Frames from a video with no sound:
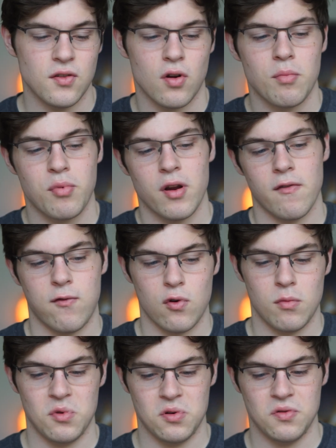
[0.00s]
These are all pretty
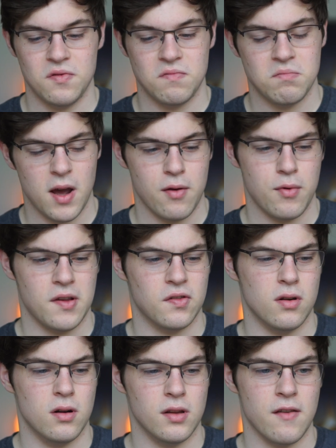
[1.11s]
affordable, by the way,
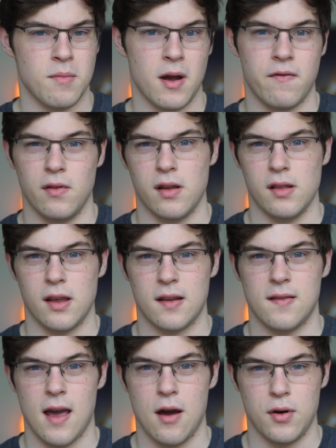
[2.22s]
so I'll leave my affiliate link
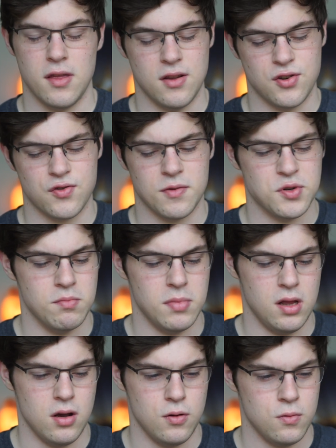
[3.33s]
down in the description
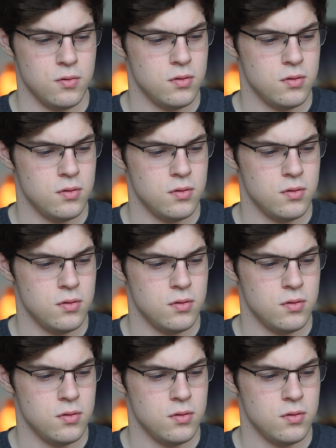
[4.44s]
below.